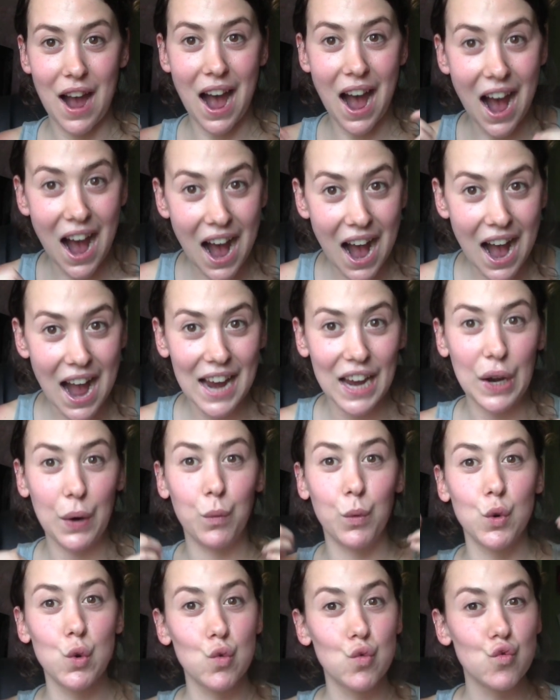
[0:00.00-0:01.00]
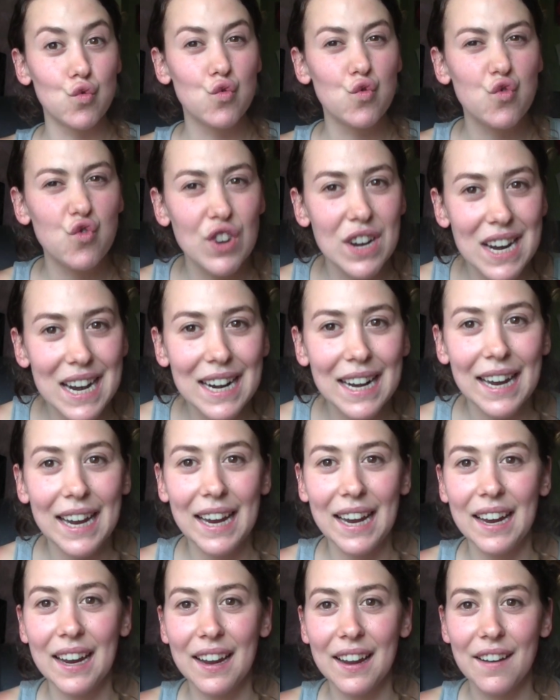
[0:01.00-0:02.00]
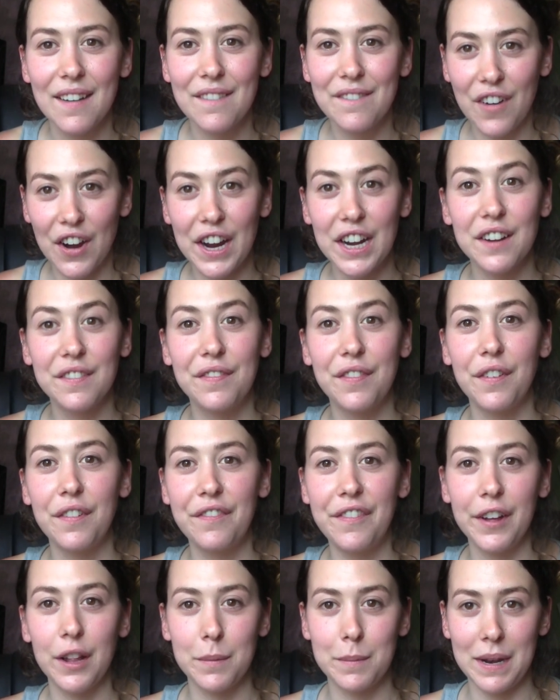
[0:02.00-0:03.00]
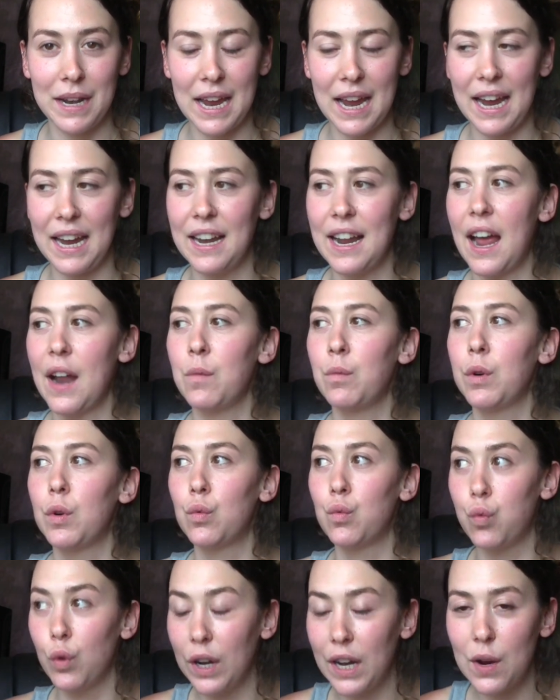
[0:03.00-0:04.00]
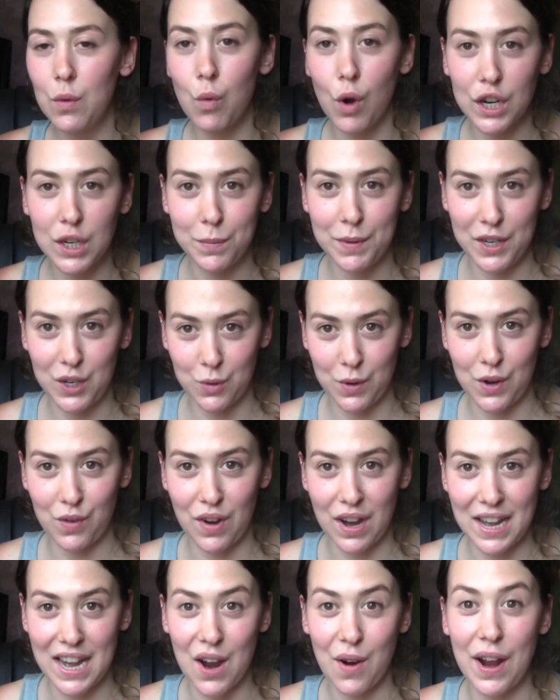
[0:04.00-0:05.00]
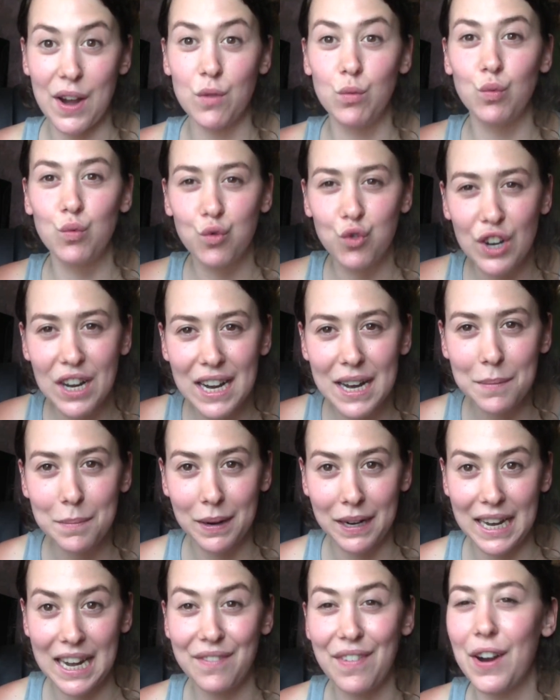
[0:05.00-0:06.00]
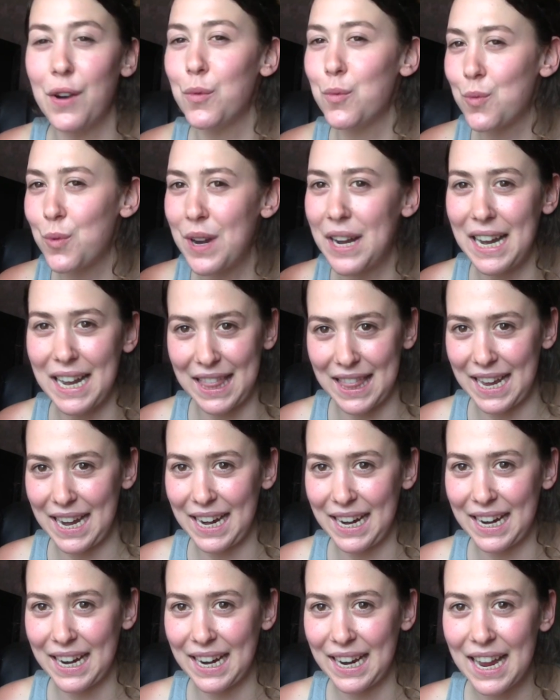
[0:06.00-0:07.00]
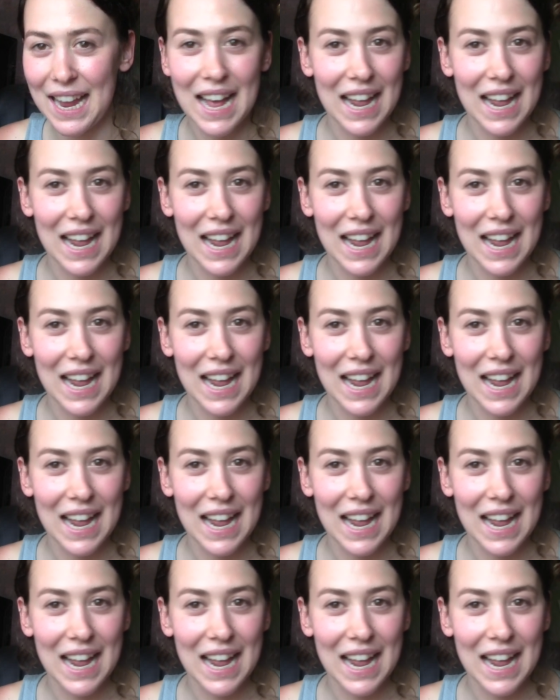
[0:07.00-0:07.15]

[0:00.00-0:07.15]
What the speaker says: I would really find fulfillment in and would really want to be doing right now and really believe and really think.